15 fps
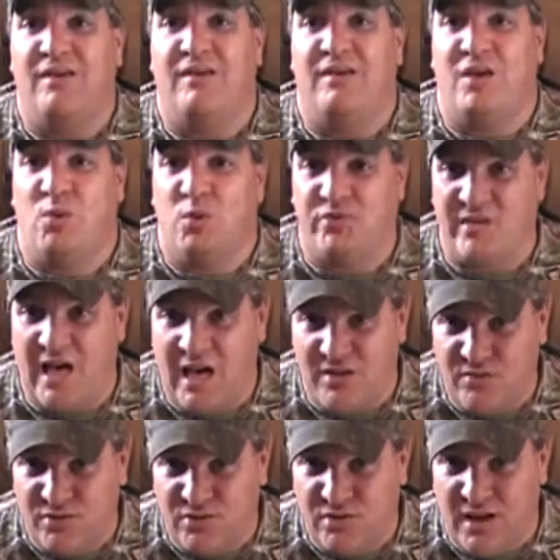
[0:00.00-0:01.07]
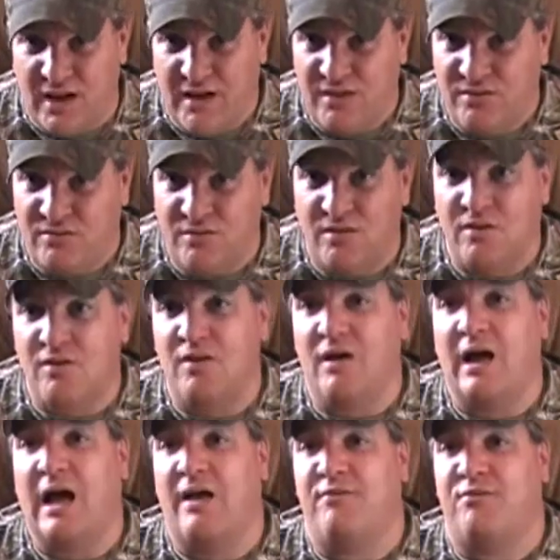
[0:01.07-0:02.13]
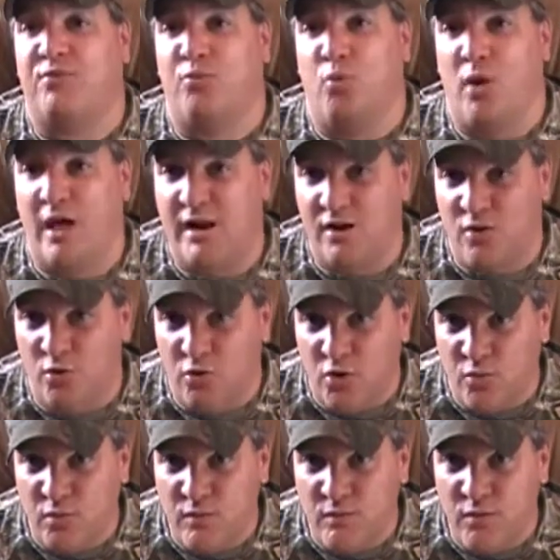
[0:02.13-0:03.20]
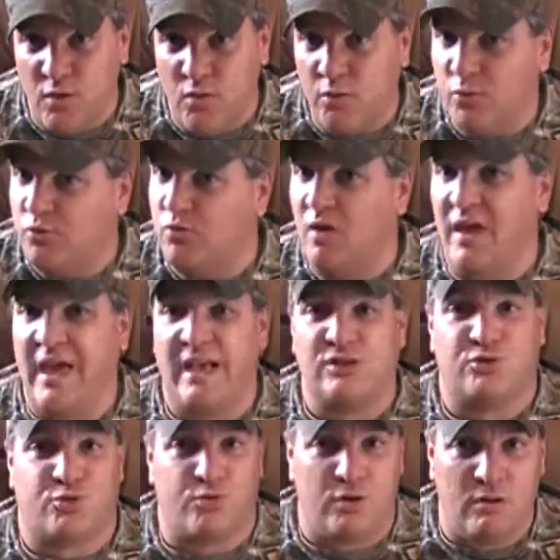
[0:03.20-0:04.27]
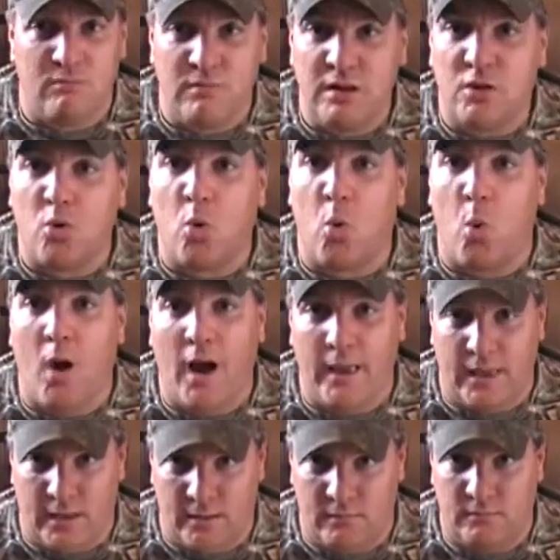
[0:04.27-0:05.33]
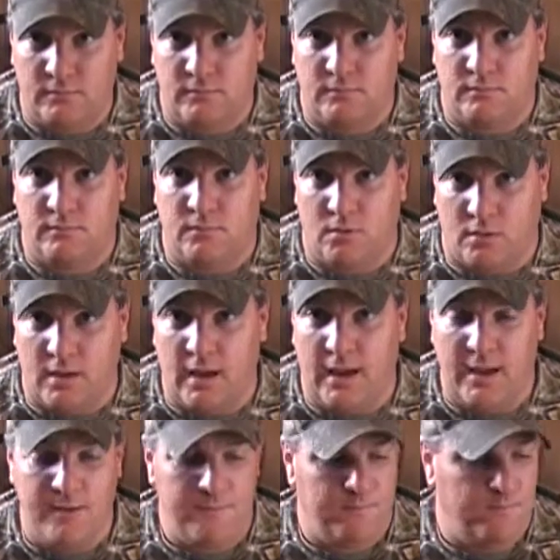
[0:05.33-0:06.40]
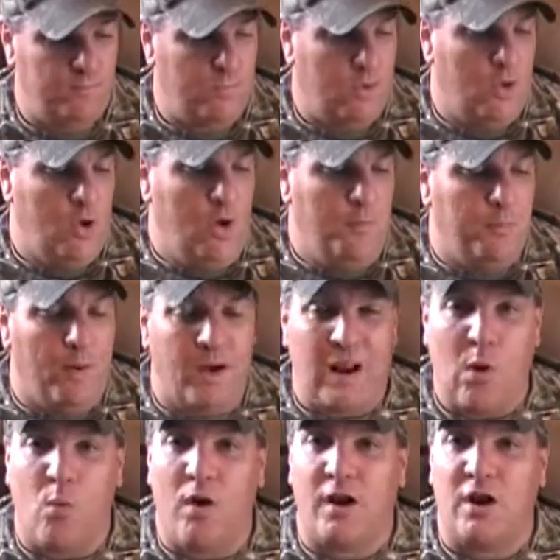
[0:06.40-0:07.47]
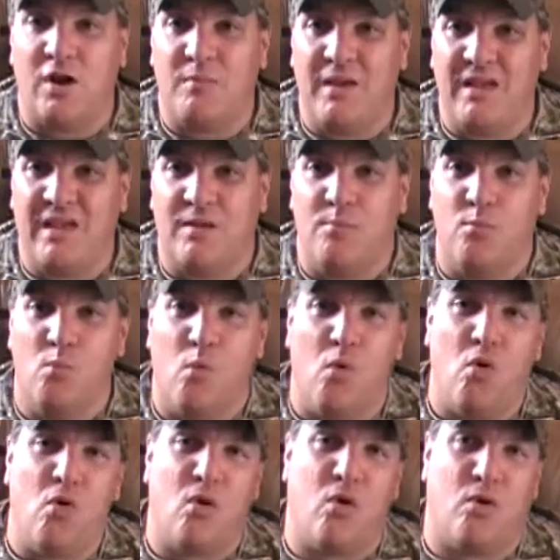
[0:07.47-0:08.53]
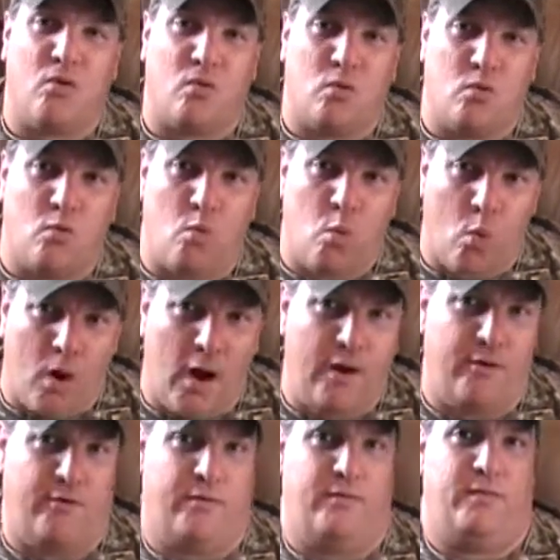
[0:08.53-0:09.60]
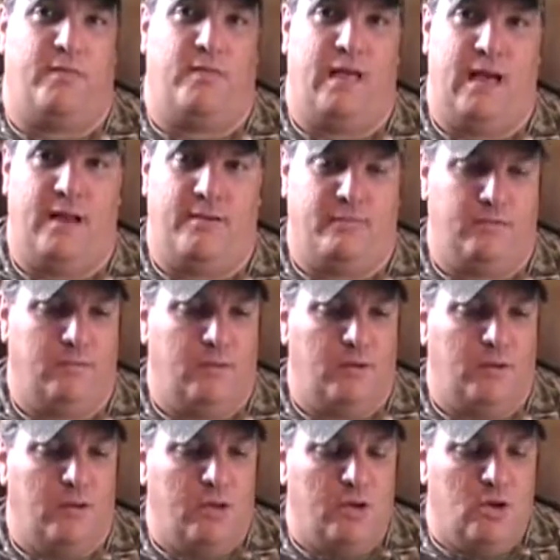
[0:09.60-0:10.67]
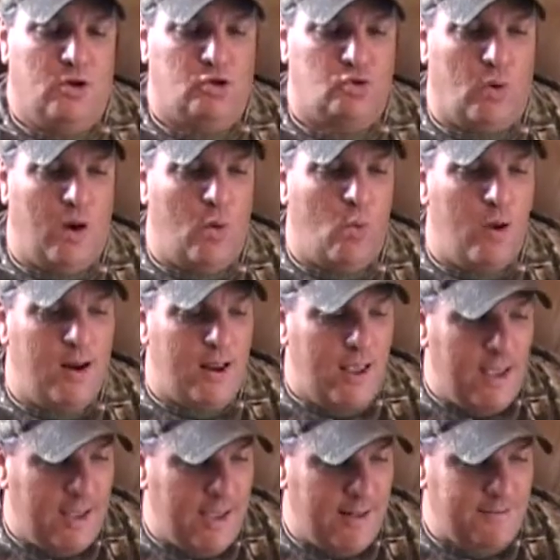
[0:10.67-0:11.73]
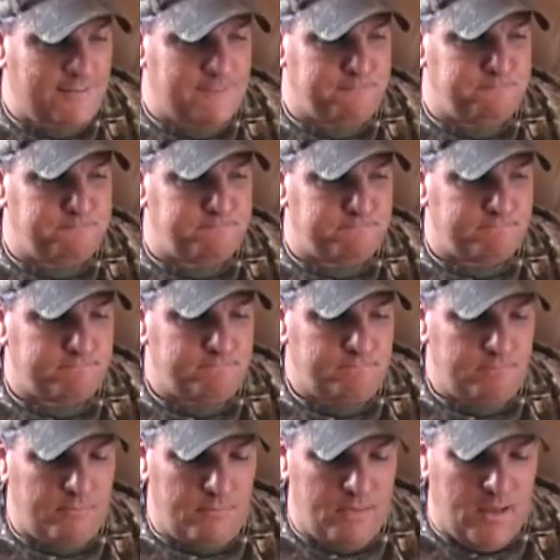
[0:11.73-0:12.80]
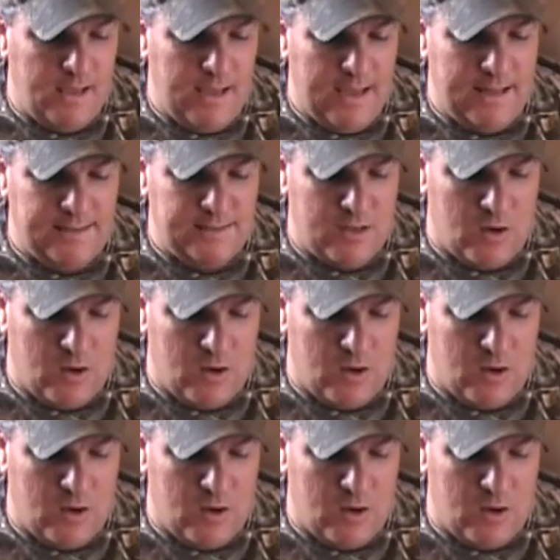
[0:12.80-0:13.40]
it was advertised, I've read it on the reviews, extremely quiet, okay? But I wanted to make it more quieter than that. So I went ahead and